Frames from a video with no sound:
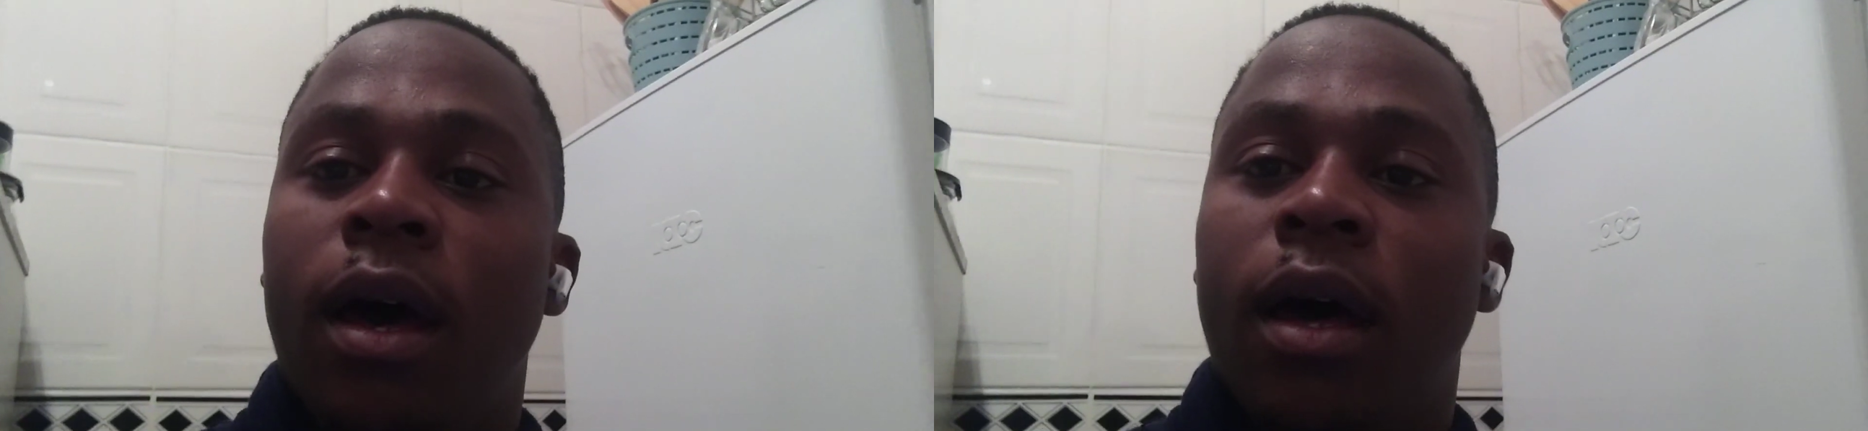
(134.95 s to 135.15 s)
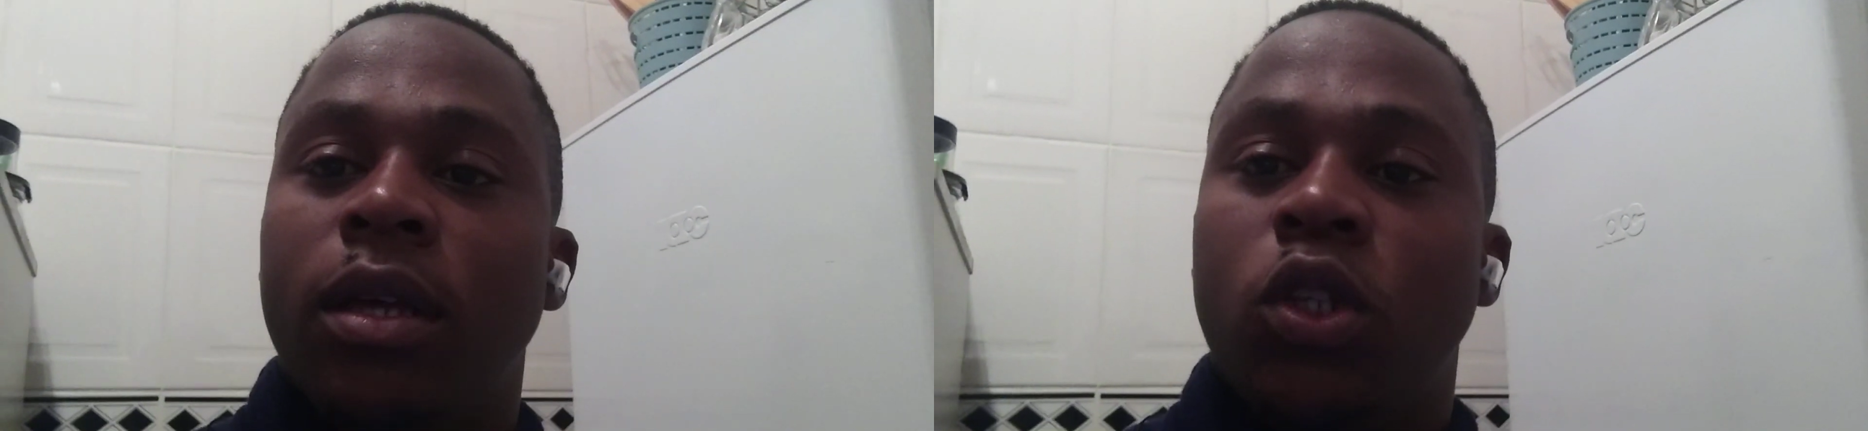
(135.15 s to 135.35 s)

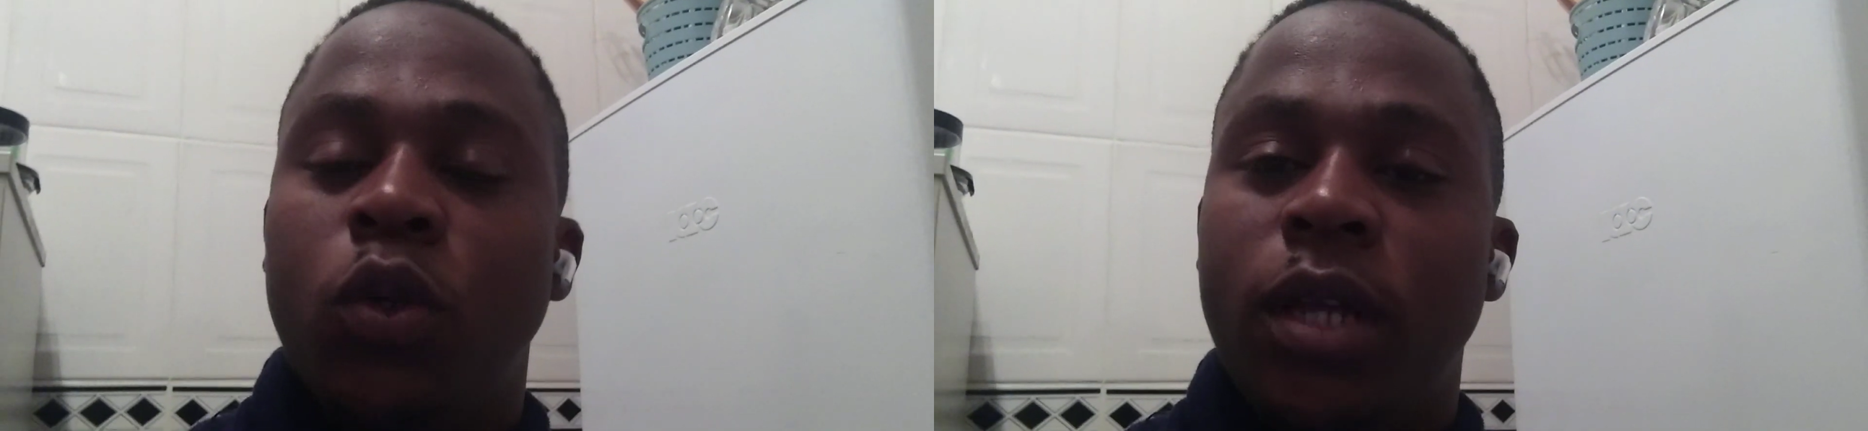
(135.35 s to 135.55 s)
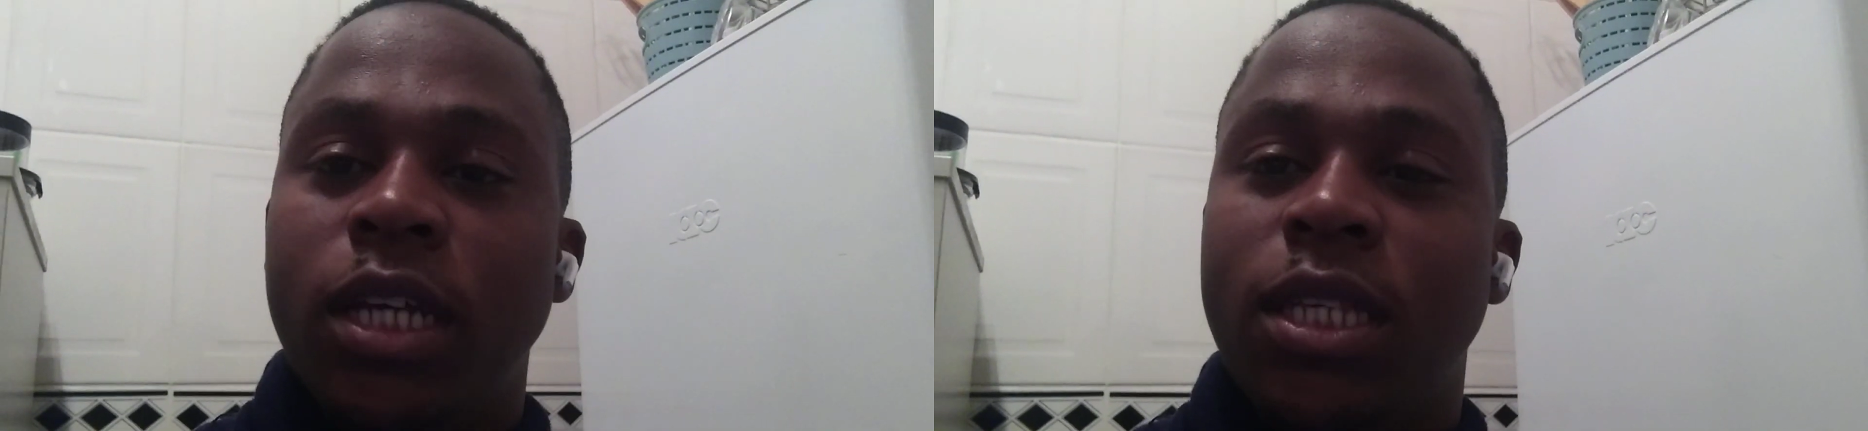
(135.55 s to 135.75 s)

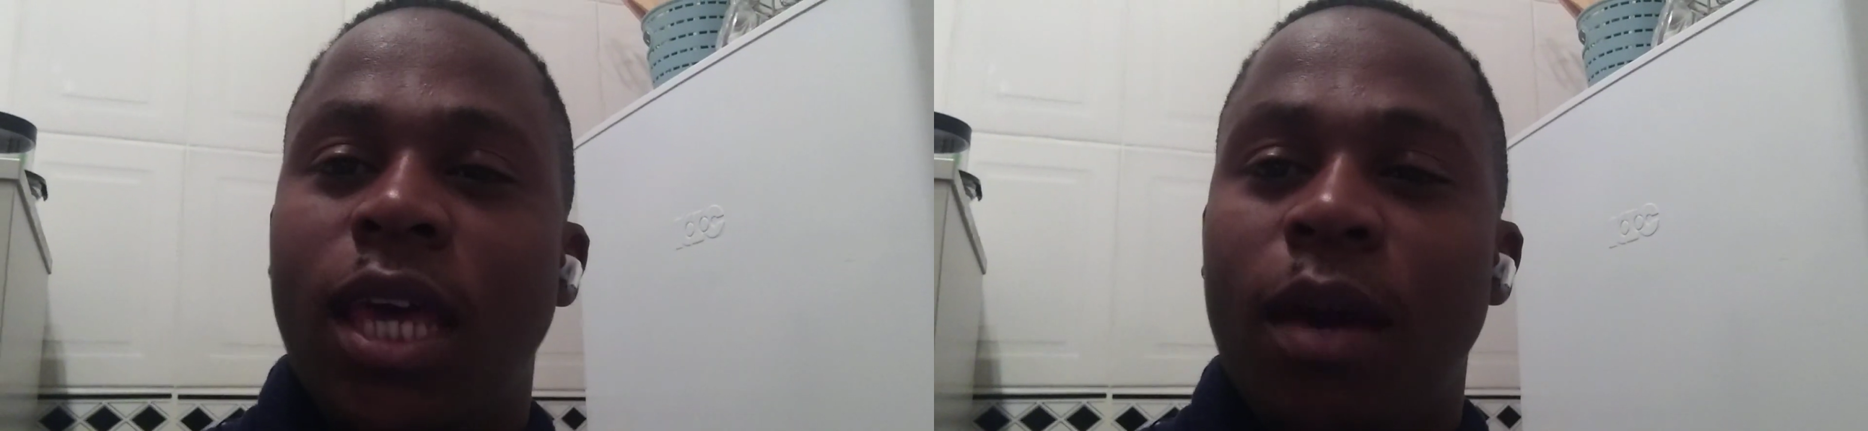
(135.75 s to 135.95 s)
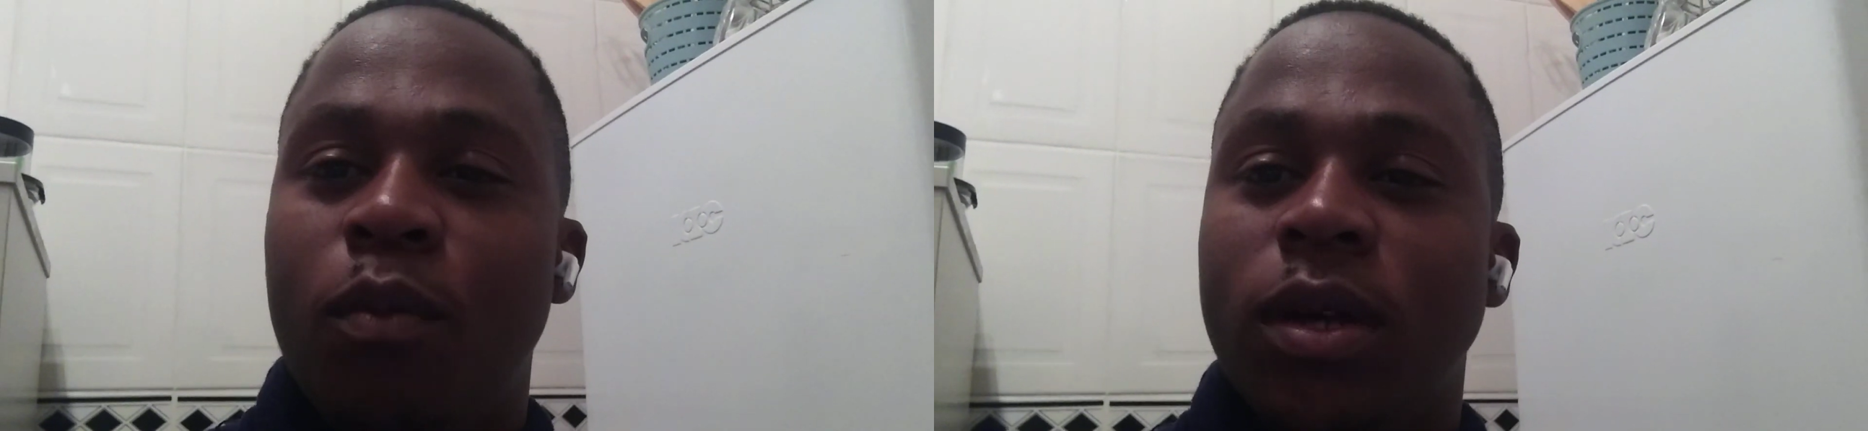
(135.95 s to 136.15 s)
today's
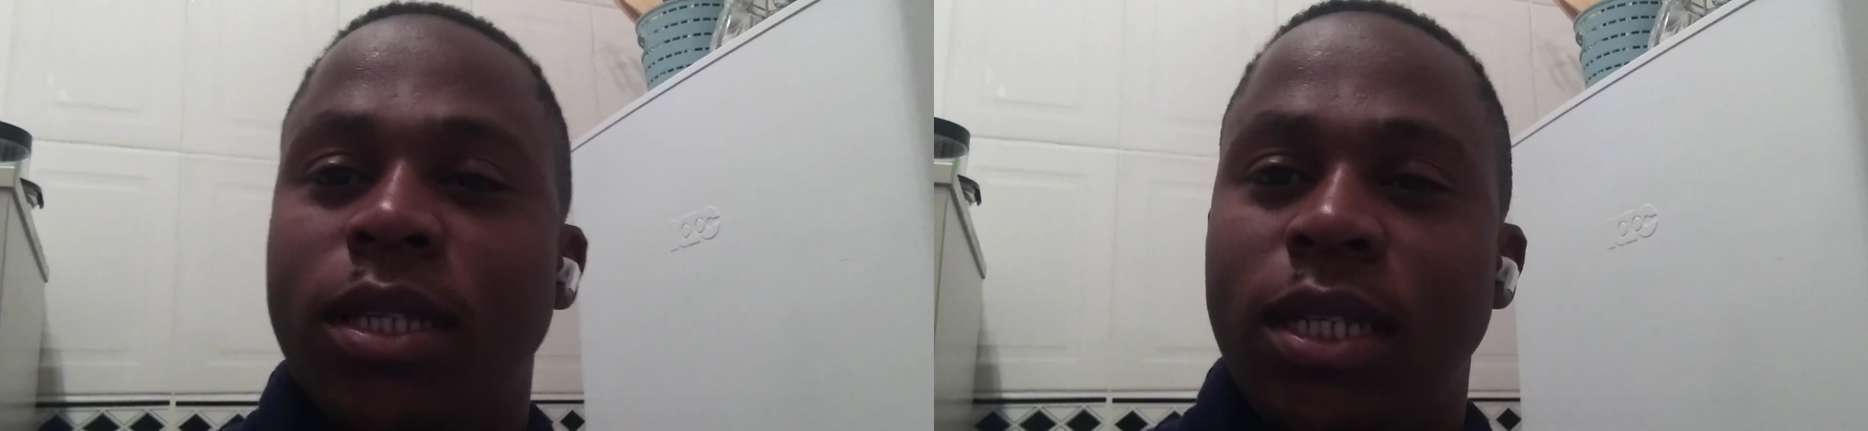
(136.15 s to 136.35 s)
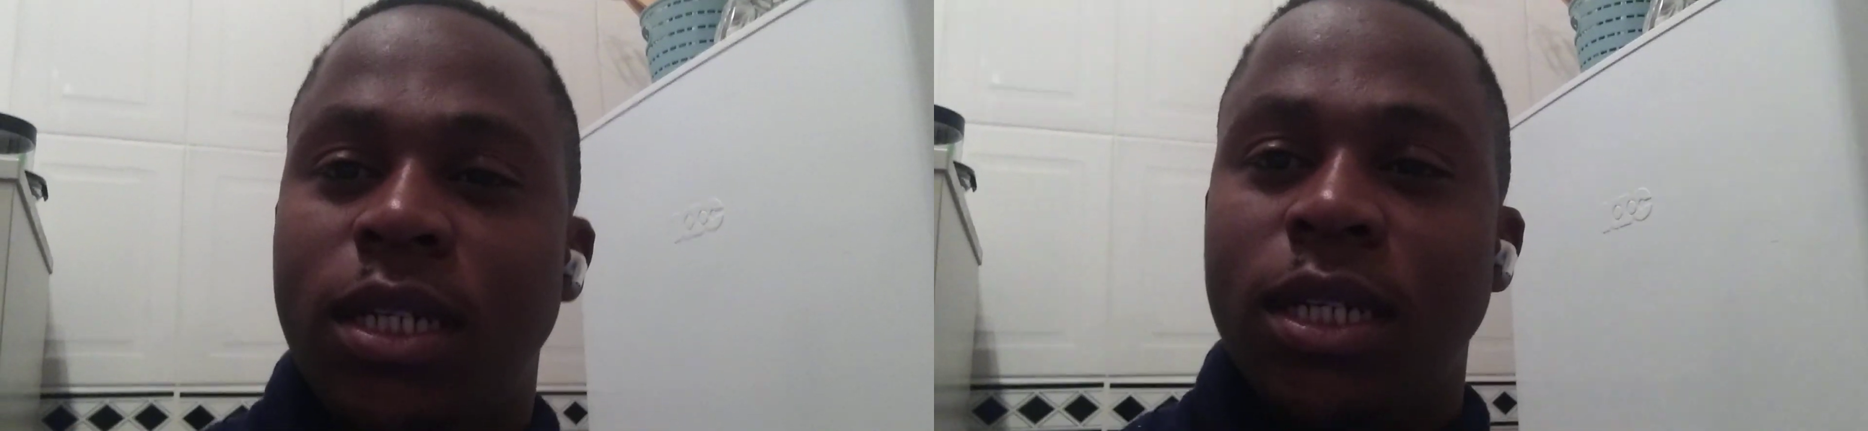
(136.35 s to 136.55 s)
game was
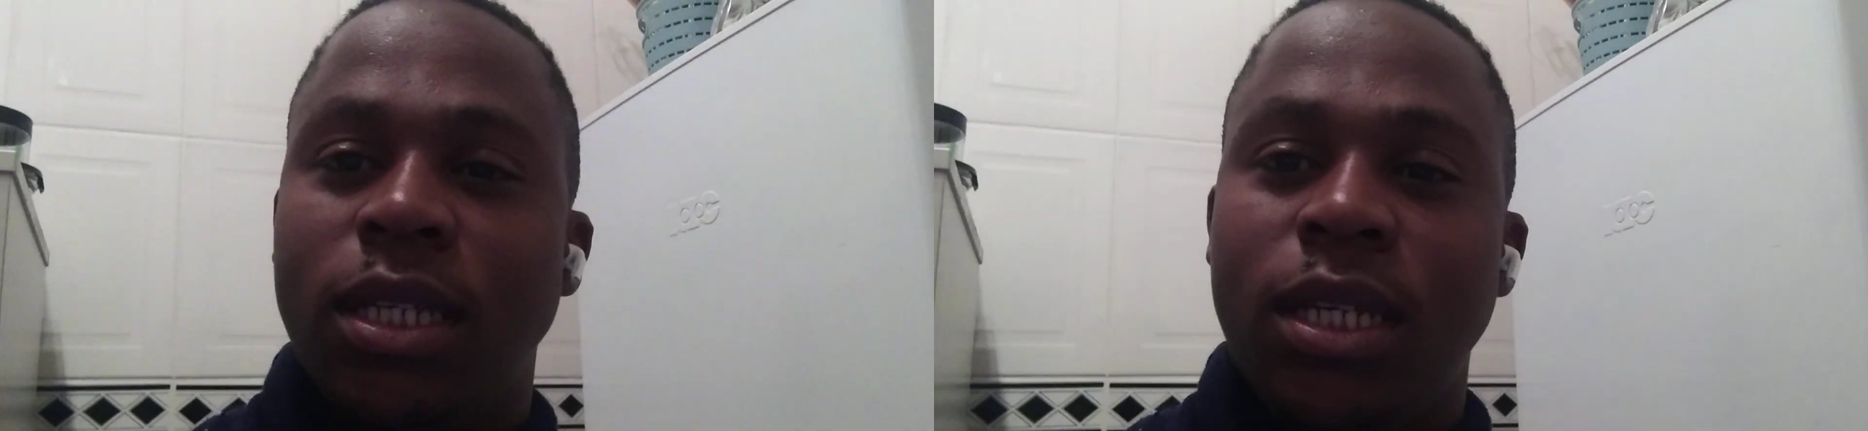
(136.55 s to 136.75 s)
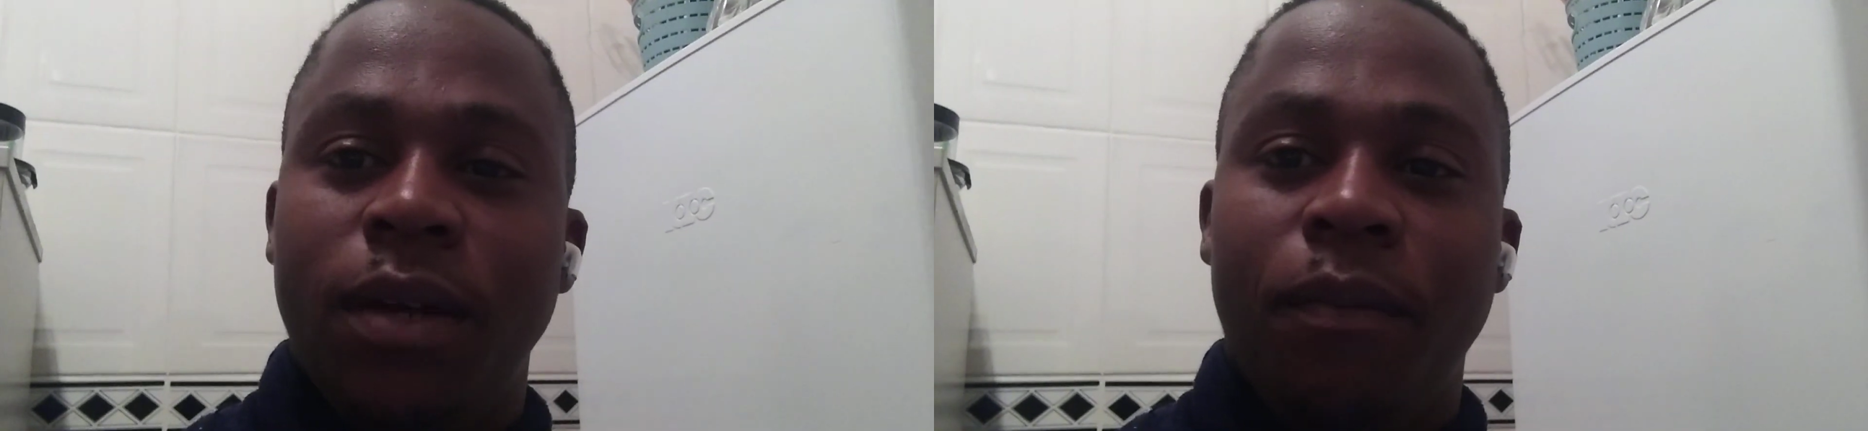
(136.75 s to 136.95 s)

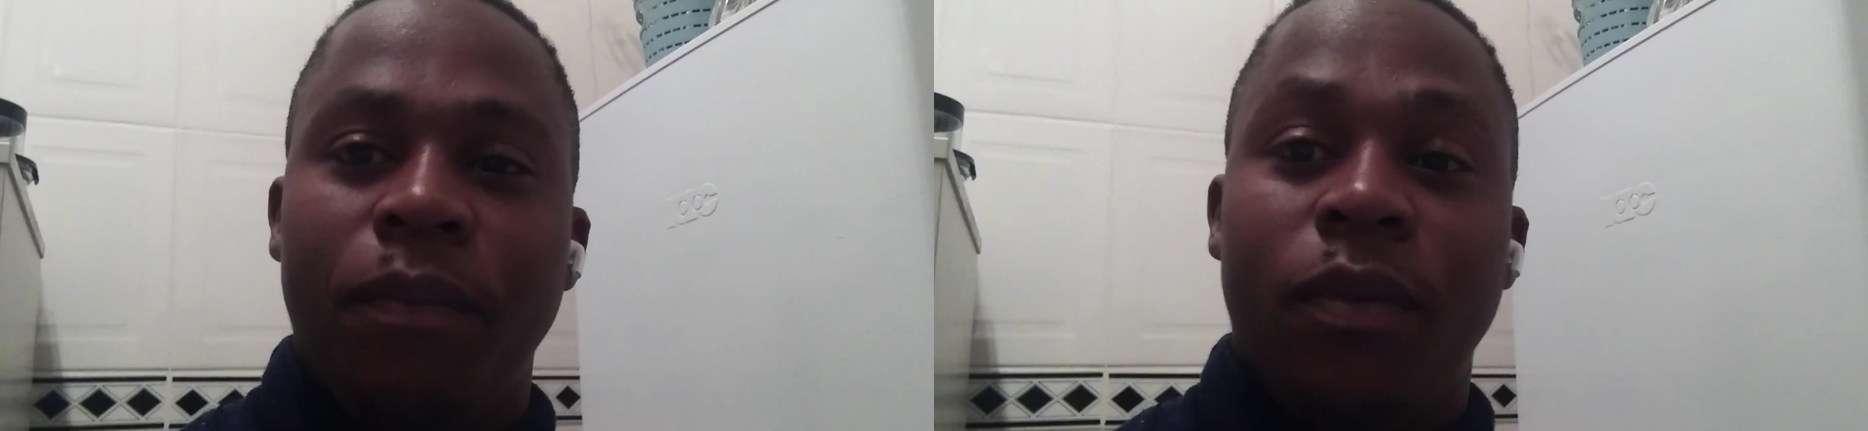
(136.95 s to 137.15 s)
interesting.